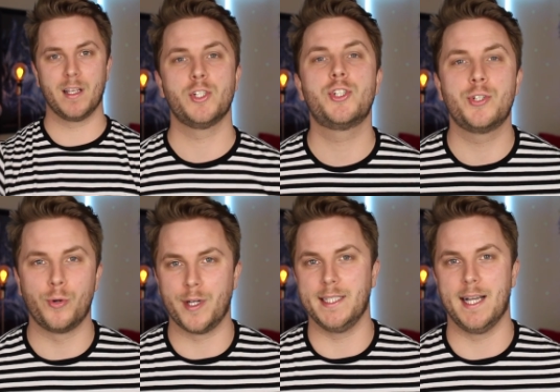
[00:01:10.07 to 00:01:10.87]

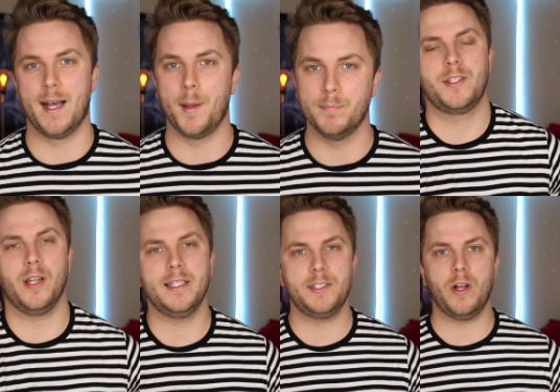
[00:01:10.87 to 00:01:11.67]
Story time. So
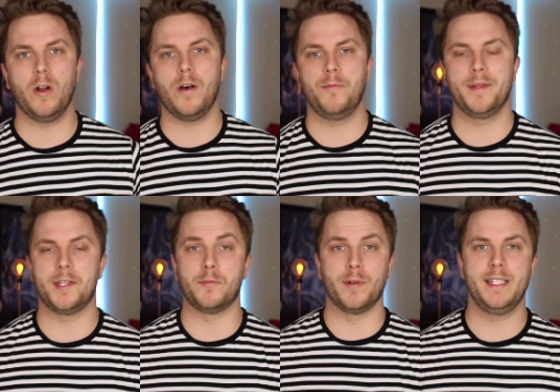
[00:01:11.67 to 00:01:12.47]
let's start off with
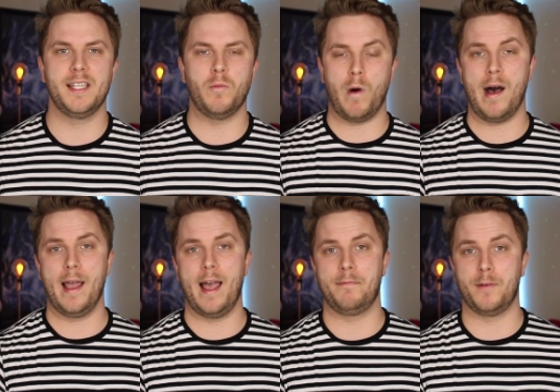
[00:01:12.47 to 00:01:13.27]
the reason why
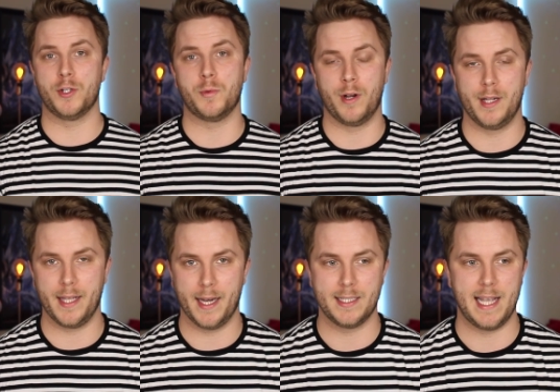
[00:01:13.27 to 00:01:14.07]
I first wanted to
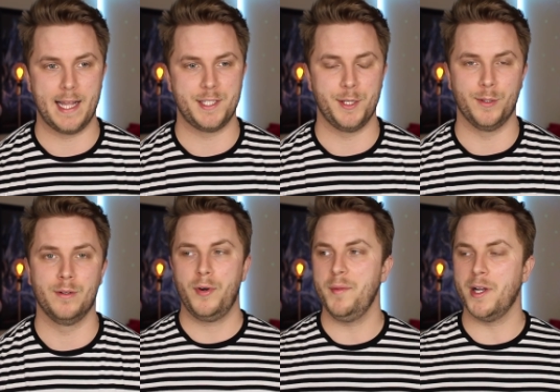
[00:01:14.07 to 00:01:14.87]
get a tattoo.
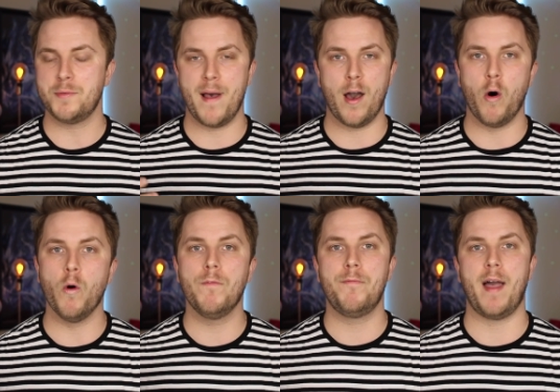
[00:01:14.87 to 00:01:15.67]
Pretty much my
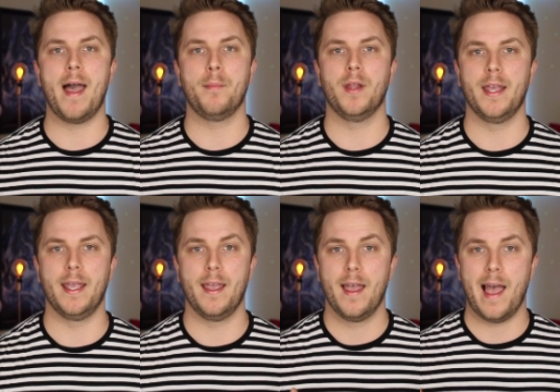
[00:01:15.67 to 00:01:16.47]
whole
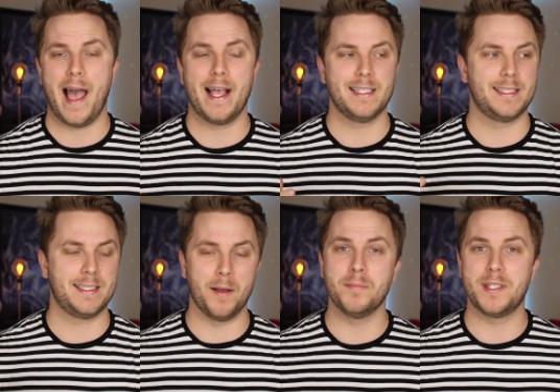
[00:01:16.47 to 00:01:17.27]
family has
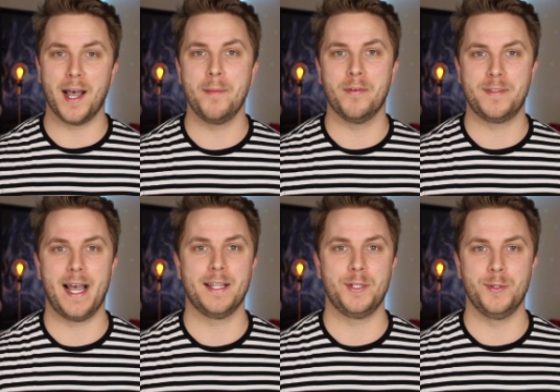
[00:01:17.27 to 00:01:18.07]
some type of
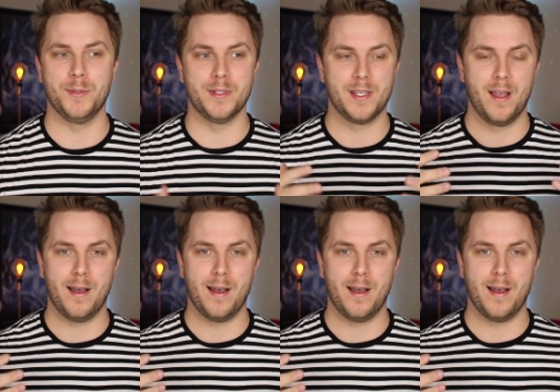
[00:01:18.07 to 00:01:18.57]
tattoos